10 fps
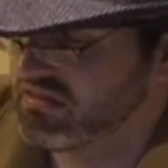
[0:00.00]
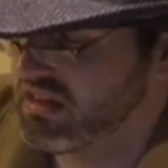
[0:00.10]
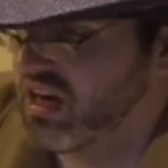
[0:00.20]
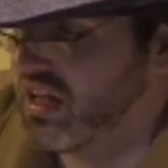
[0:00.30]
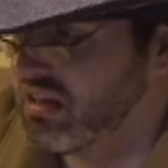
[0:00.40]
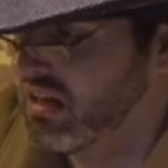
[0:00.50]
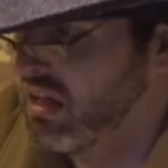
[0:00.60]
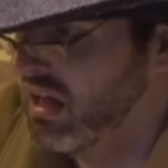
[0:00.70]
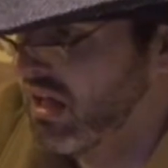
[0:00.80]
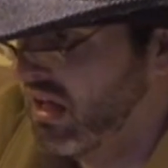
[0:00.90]
Grey.
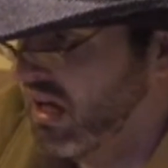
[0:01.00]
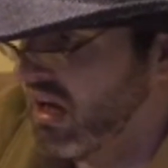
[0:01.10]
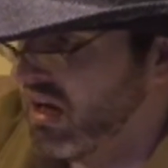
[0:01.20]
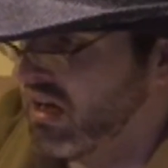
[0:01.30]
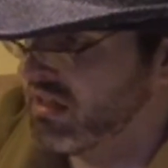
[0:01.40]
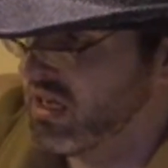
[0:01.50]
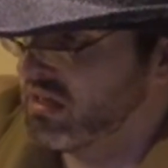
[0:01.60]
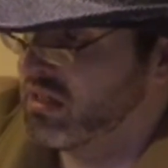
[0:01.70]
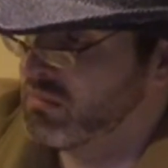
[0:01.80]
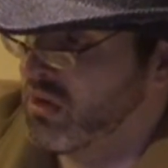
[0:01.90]
I
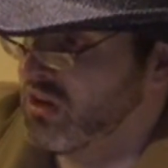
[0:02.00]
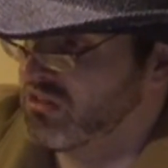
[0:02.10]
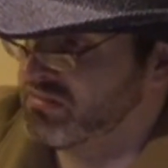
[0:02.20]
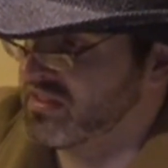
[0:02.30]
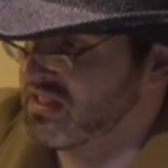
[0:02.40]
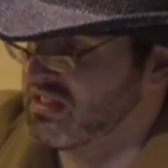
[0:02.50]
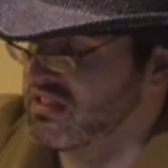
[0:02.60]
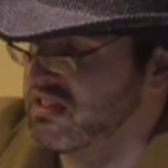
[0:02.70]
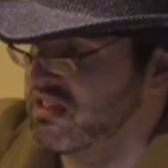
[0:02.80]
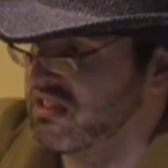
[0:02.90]
am hoping,
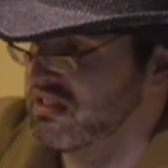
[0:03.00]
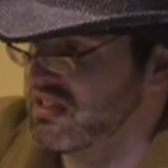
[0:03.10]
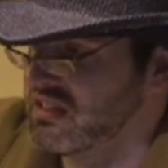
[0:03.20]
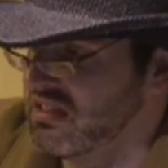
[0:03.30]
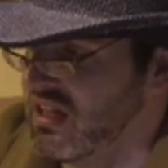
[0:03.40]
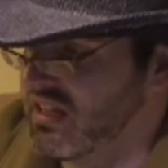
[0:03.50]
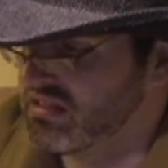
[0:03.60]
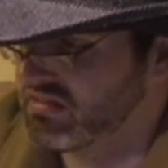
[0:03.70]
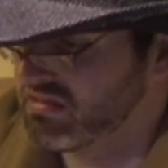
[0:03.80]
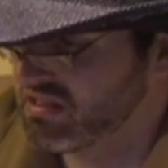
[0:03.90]
in
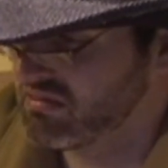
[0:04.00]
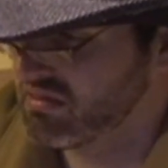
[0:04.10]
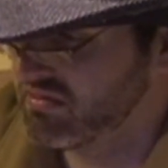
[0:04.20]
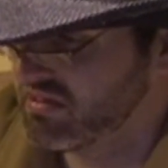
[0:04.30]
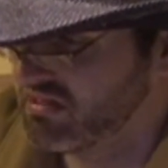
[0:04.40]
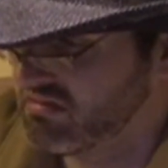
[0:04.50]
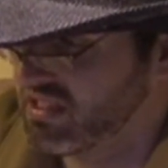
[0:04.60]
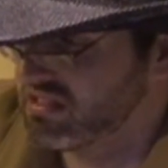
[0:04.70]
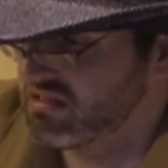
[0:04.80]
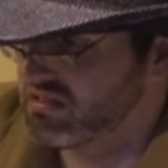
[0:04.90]
light of some of the
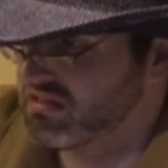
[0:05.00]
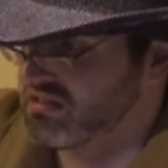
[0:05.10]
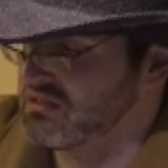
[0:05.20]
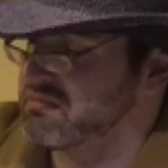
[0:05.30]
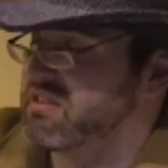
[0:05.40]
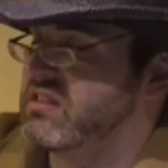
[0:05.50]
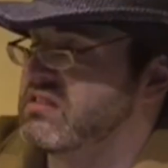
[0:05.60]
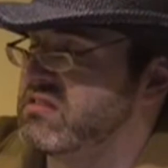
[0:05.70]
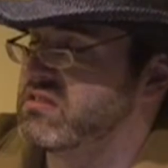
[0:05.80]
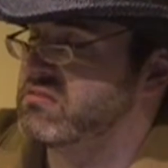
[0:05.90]
recent
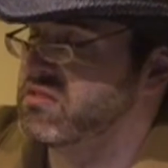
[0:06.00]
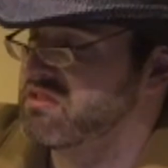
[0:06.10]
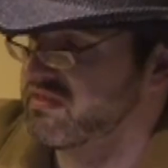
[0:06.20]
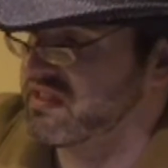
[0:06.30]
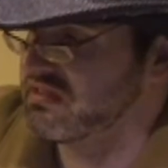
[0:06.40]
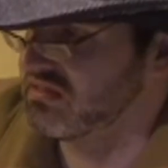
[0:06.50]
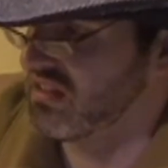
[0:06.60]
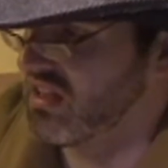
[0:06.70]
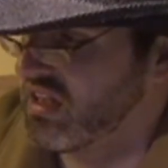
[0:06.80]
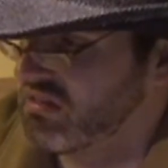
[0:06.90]
superhero movies,
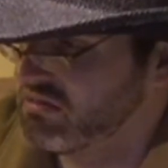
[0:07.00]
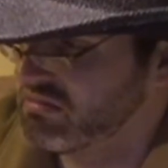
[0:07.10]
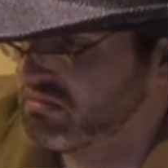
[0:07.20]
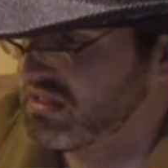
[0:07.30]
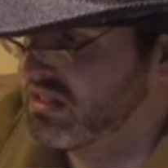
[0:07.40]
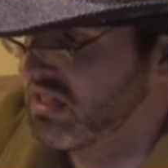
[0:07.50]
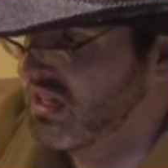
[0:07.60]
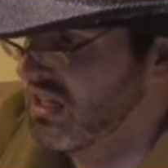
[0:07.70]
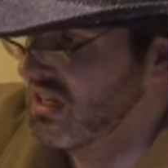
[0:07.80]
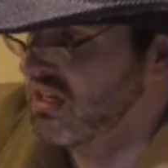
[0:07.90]
that I would be
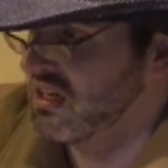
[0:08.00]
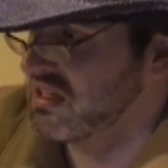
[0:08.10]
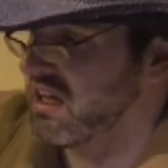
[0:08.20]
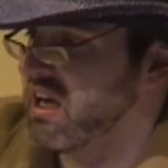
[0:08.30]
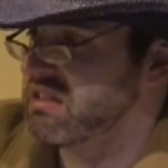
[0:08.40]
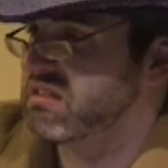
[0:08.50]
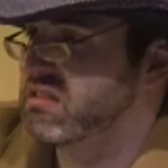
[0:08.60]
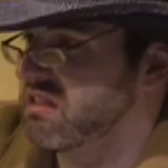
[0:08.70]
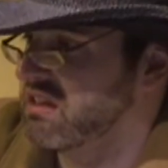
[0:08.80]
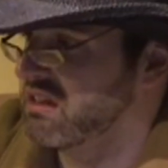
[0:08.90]

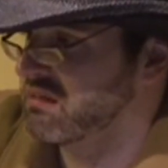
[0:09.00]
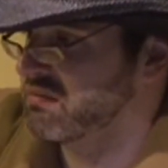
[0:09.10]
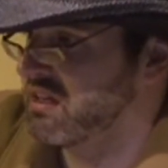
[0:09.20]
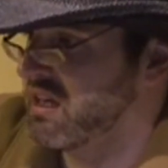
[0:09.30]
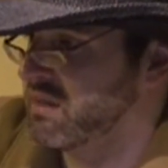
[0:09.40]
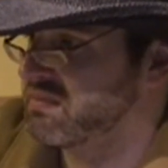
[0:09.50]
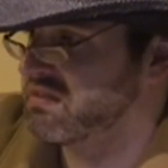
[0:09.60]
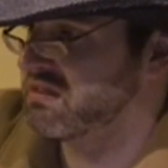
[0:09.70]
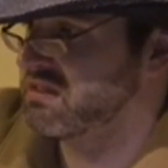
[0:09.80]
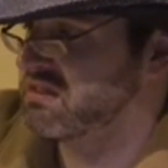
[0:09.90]
cast,
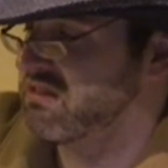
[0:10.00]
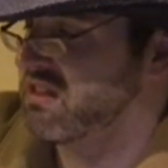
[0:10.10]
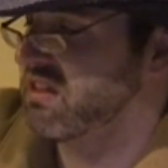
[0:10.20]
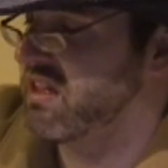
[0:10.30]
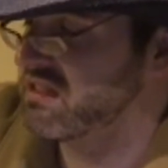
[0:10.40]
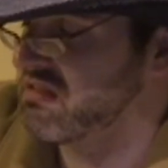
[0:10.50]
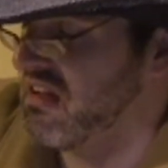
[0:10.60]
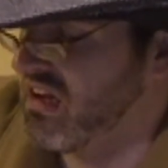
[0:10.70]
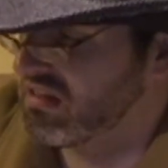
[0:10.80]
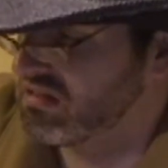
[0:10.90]
perhaps strictly as an
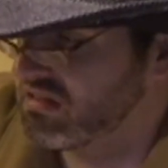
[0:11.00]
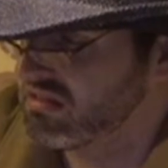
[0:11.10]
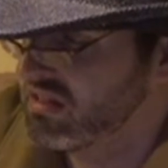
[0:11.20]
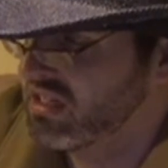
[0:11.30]
actor,